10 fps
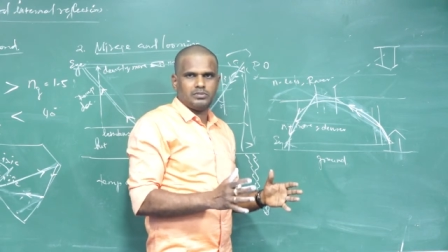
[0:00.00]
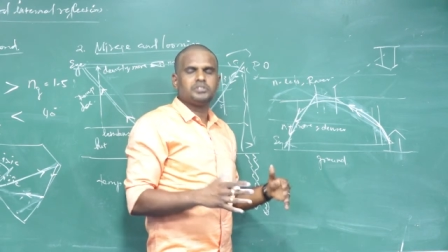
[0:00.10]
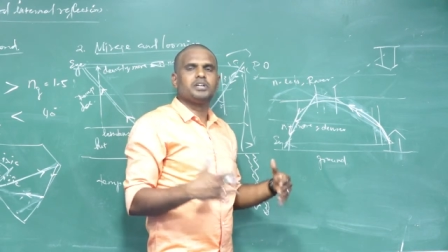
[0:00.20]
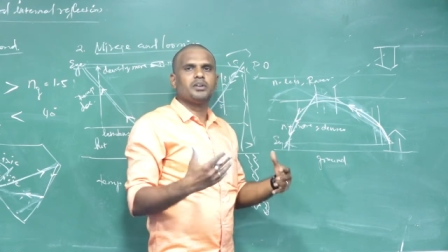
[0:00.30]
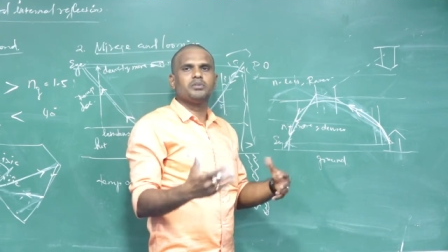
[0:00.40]

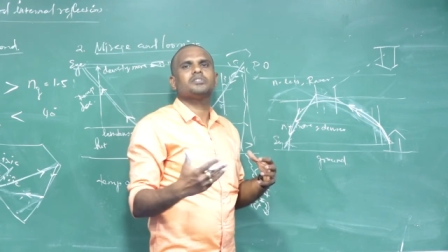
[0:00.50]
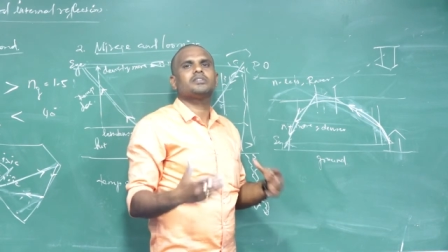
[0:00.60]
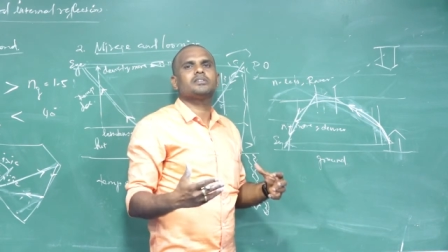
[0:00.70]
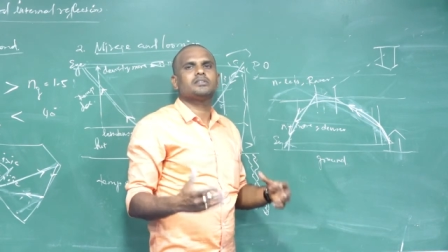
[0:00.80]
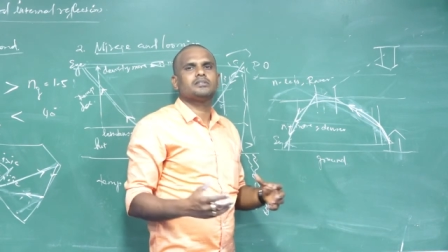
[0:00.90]
which are
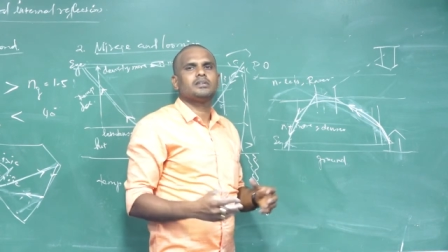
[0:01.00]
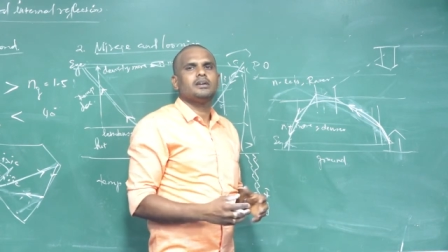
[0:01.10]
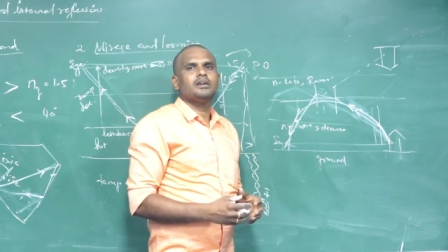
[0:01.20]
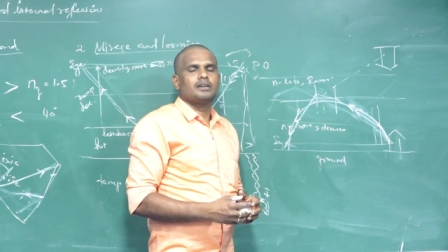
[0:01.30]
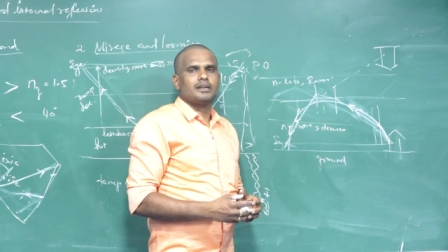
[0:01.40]
using this
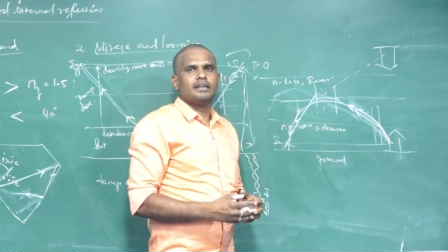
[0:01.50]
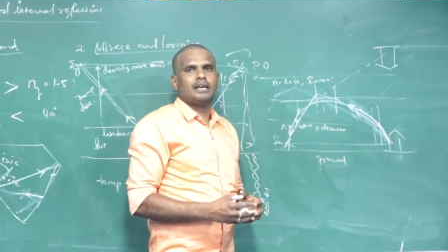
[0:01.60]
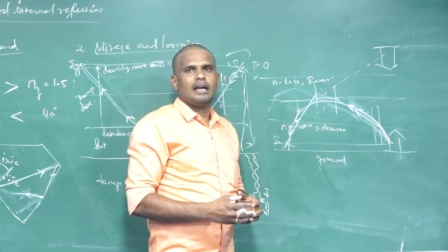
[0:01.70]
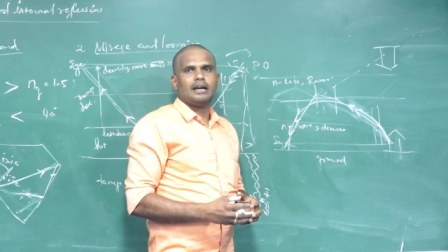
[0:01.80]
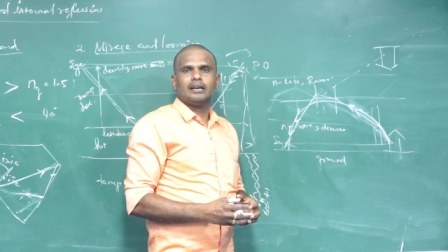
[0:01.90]

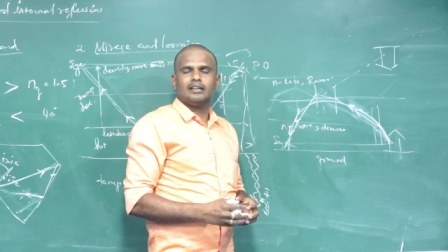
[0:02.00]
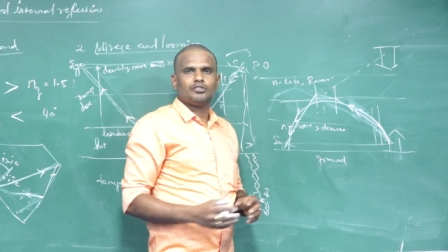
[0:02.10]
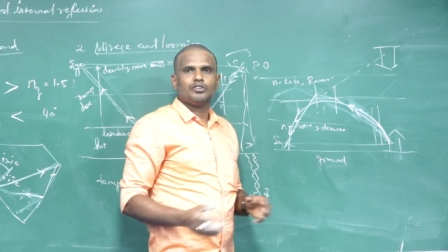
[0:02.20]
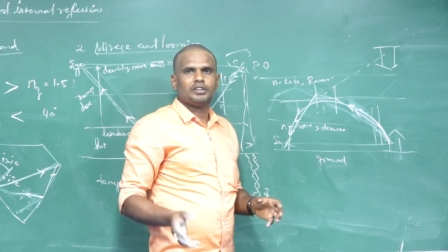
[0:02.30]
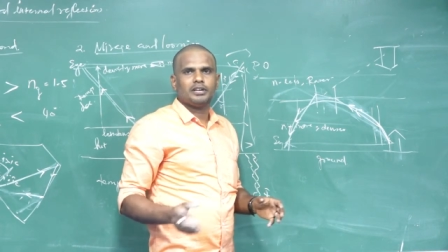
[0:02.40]
critical angle and
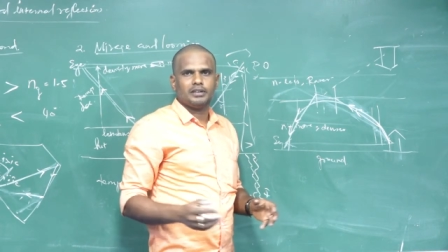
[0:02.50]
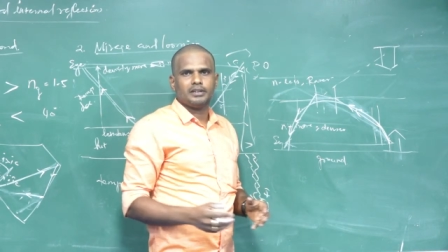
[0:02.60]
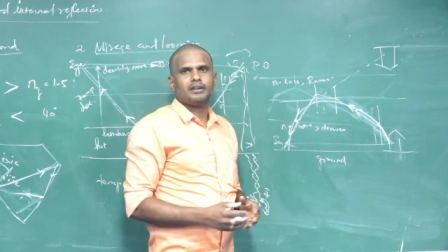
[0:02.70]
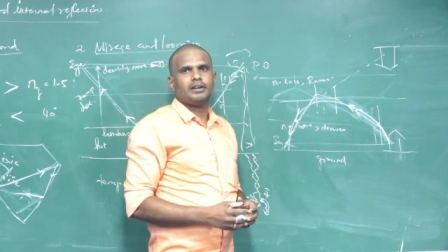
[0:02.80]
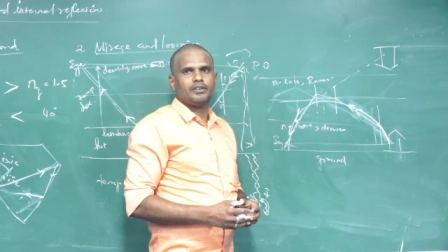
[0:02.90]
total
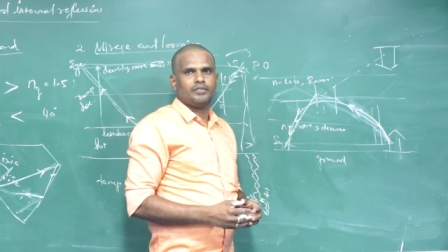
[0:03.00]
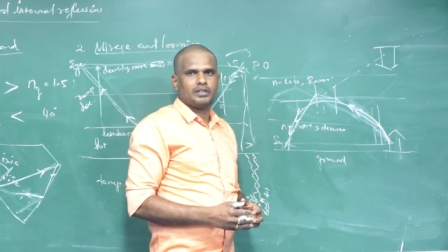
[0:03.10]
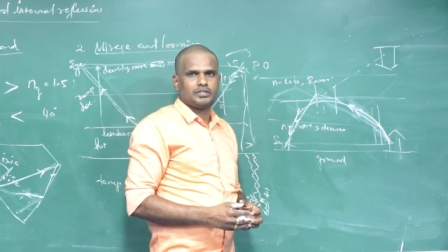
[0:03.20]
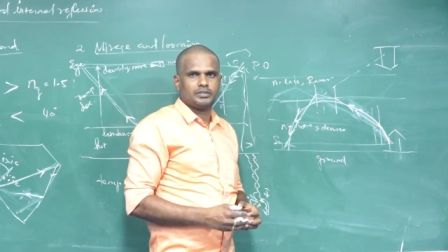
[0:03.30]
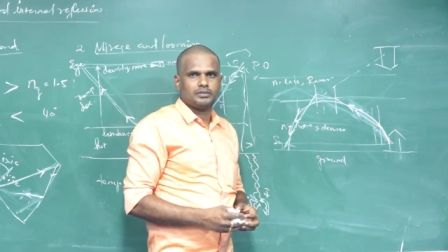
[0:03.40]
internal reflection.